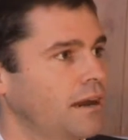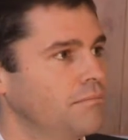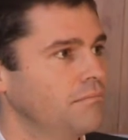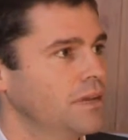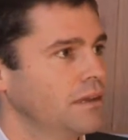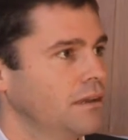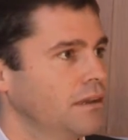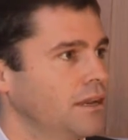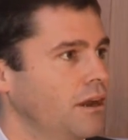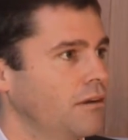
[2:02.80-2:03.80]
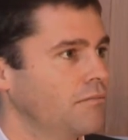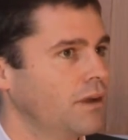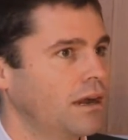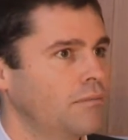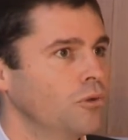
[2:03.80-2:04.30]

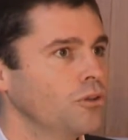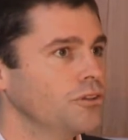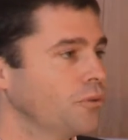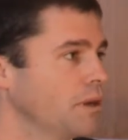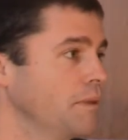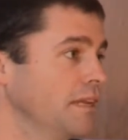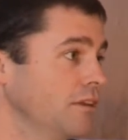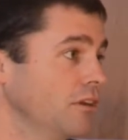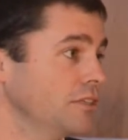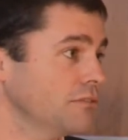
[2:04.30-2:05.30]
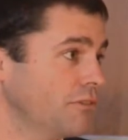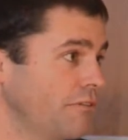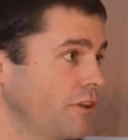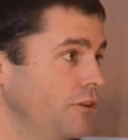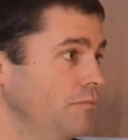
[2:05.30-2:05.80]
more than $20 million of
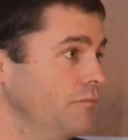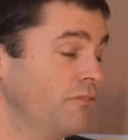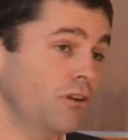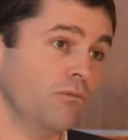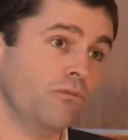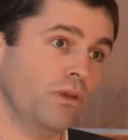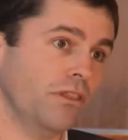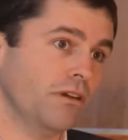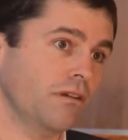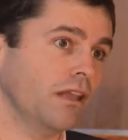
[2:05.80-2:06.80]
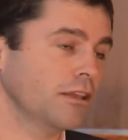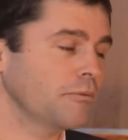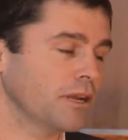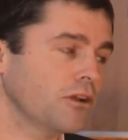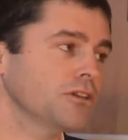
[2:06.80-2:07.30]
revenue with a little
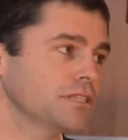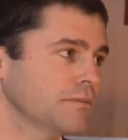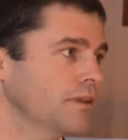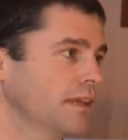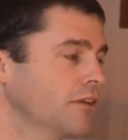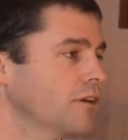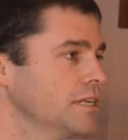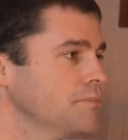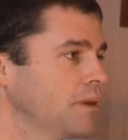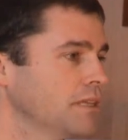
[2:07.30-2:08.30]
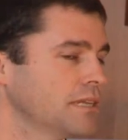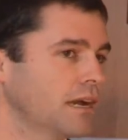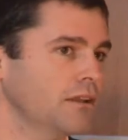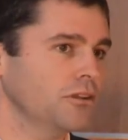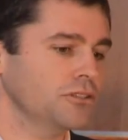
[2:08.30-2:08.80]
bit of cost increase, but
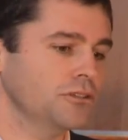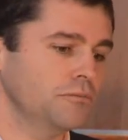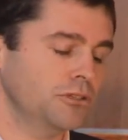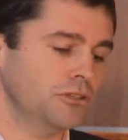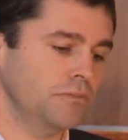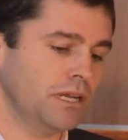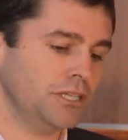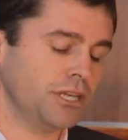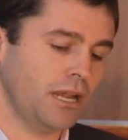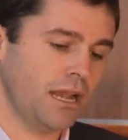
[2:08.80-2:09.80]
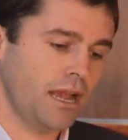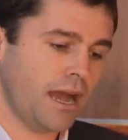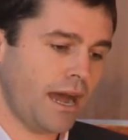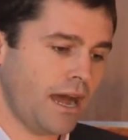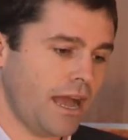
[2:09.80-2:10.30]
not too much.
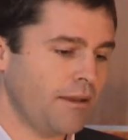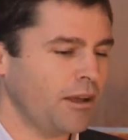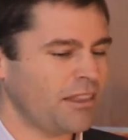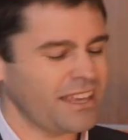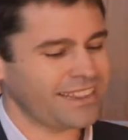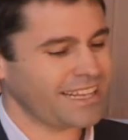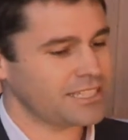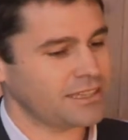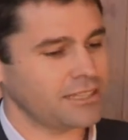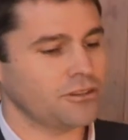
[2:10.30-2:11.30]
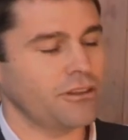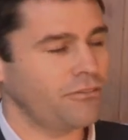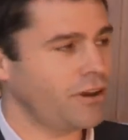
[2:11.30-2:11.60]
And I think that's on the